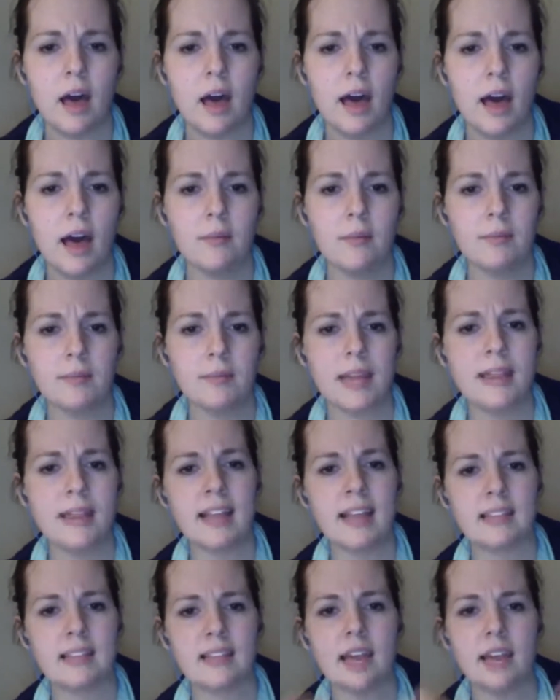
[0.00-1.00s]

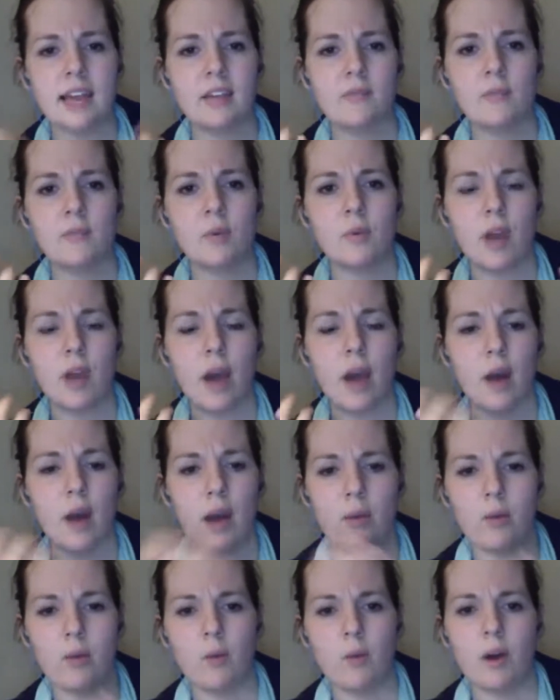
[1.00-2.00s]
And that's kind of more how
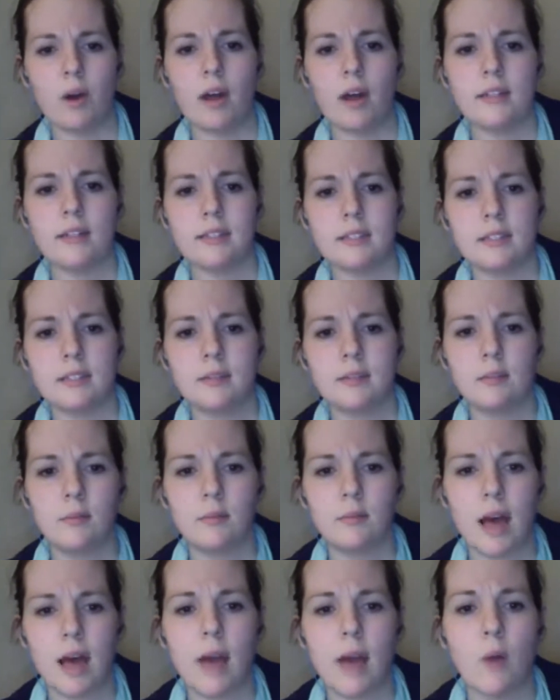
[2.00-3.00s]
I
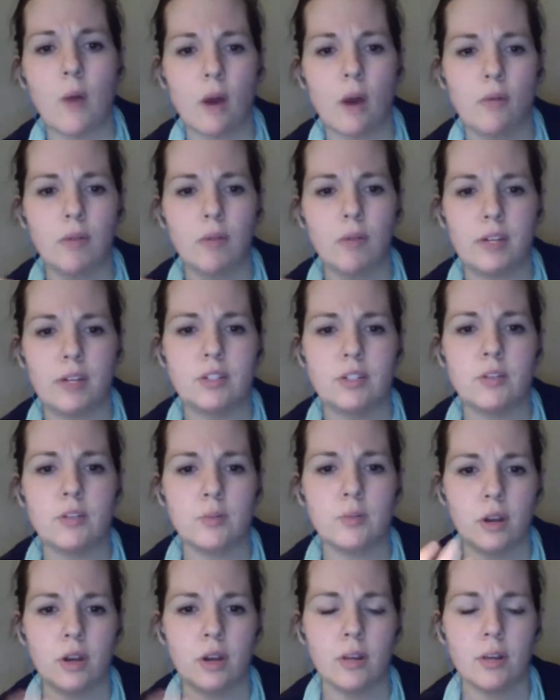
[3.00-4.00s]
want readers
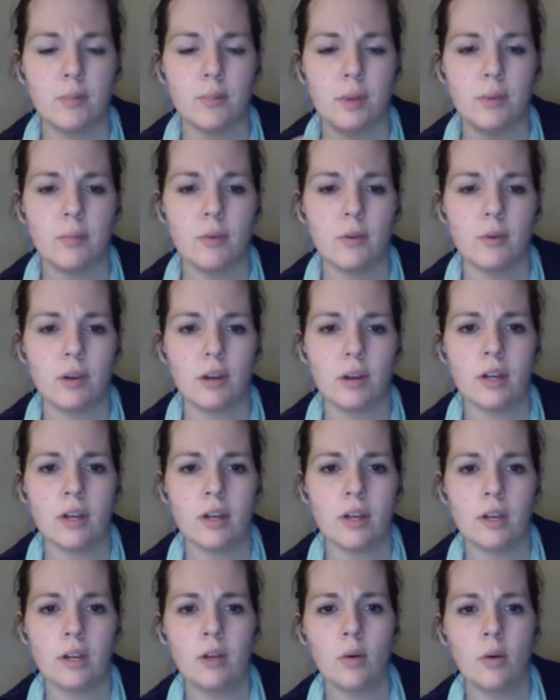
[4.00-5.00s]
who are going to be more
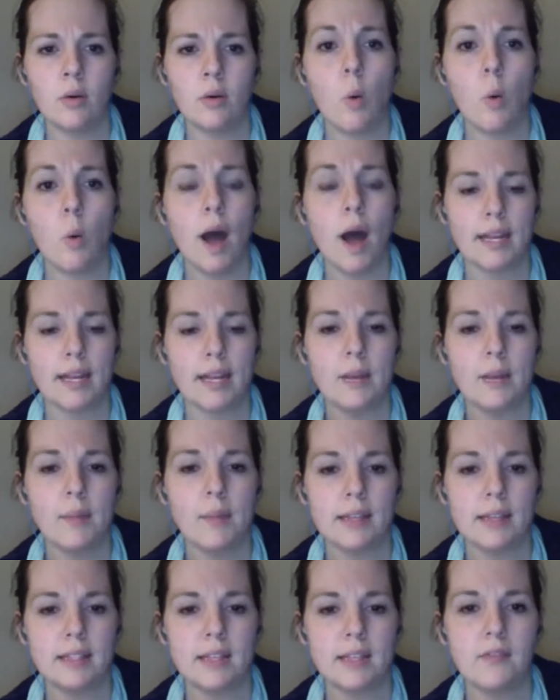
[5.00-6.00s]
wanting
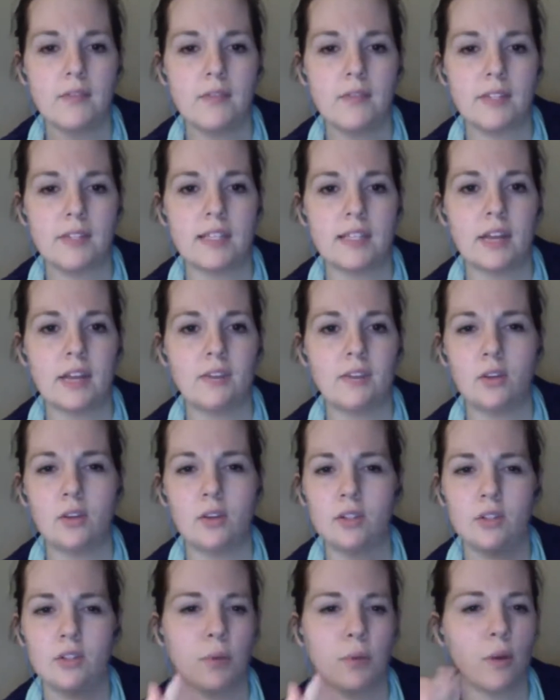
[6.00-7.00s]
my stuff, instead of, you
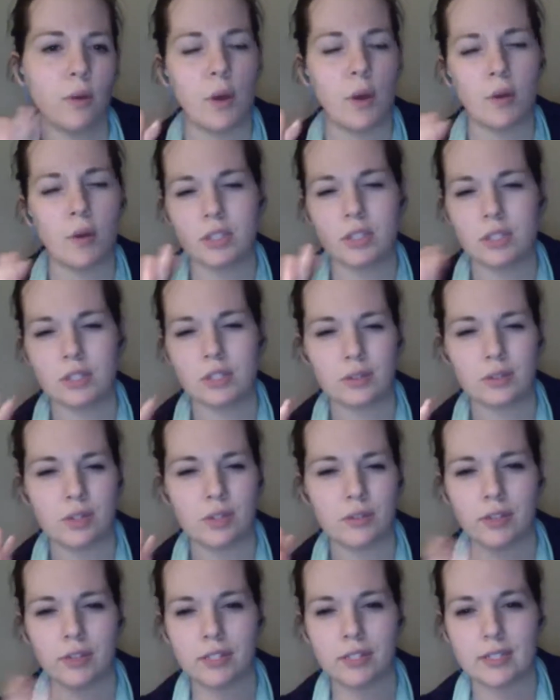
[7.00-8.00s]
can do promotions through
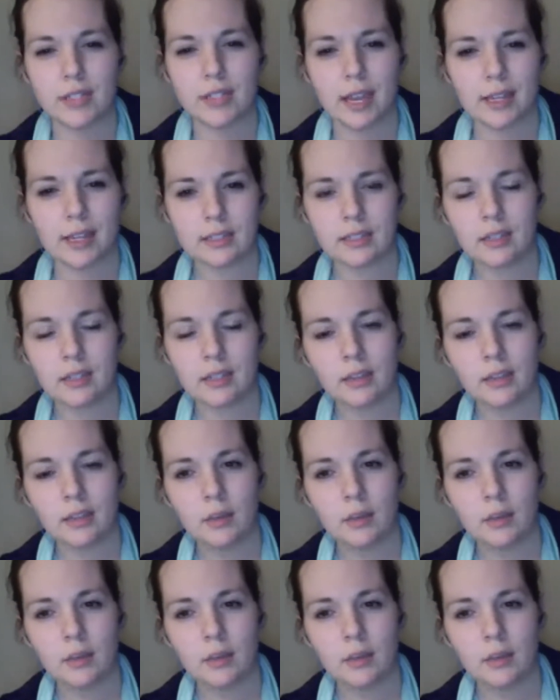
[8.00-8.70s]
different sites,